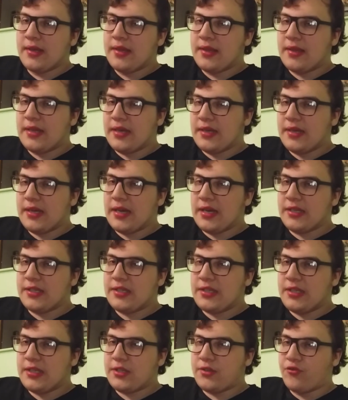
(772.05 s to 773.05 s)
that has
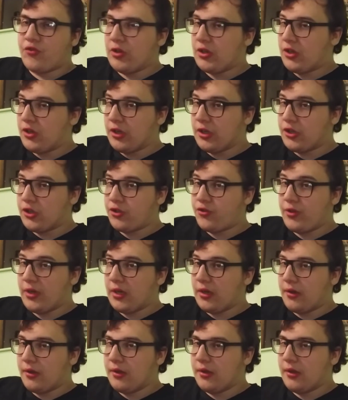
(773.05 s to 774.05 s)
these creatures
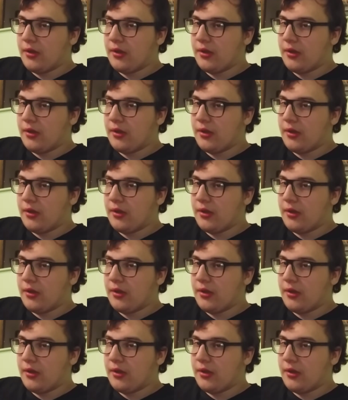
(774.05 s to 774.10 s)
real.